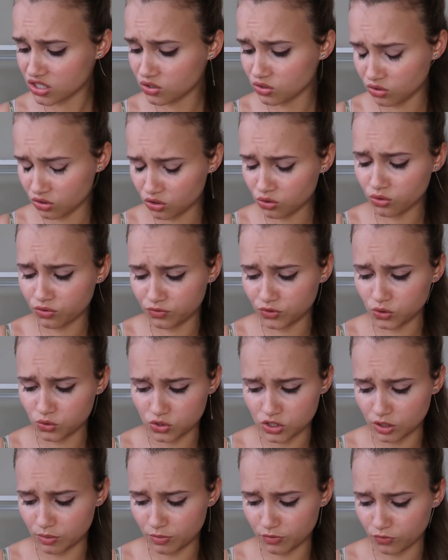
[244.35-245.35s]
You, you've
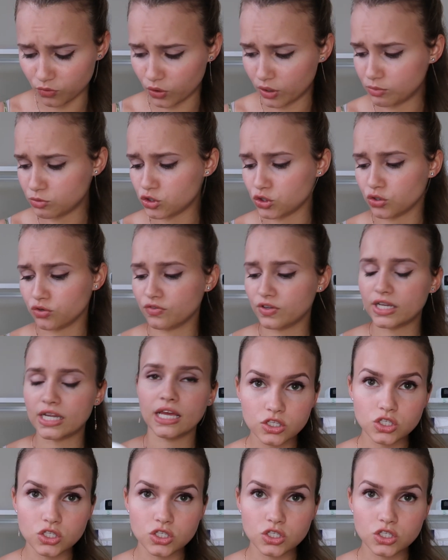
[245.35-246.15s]
used it before, I'm sure of it.